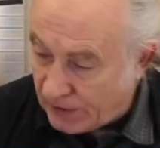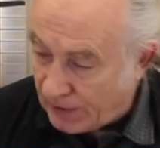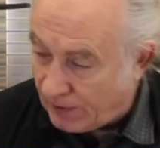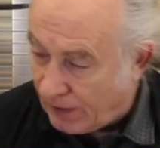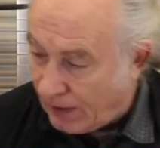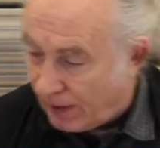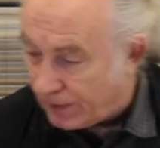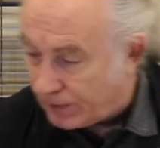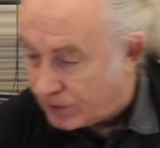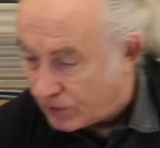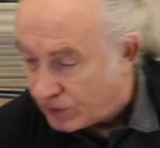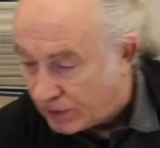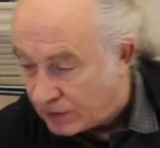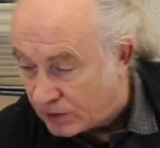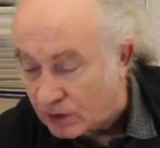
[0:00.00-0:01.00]
then I
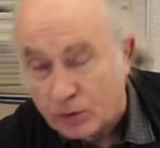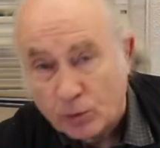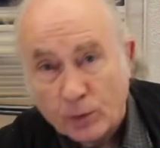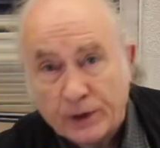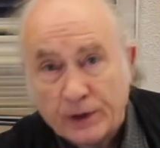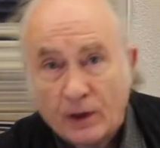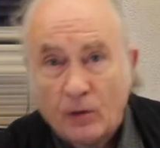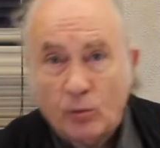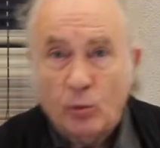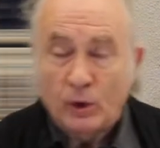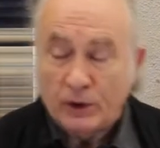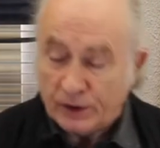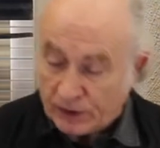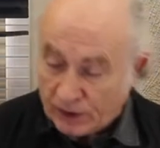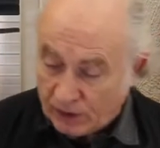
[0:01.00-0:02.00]
treat it with a
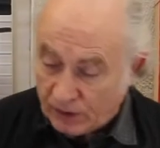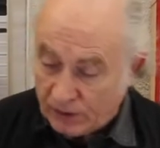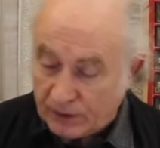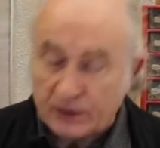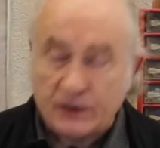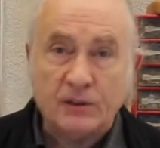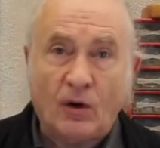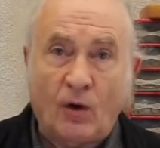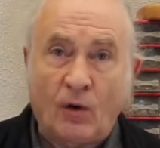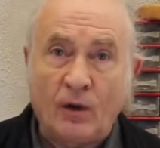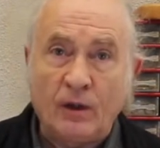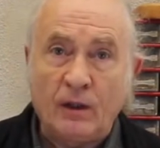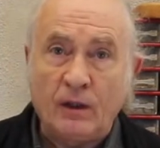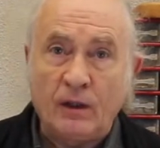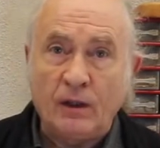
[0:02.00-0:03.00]
wood turner's
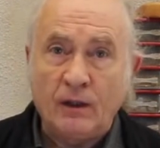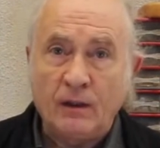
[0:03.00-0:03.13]
oil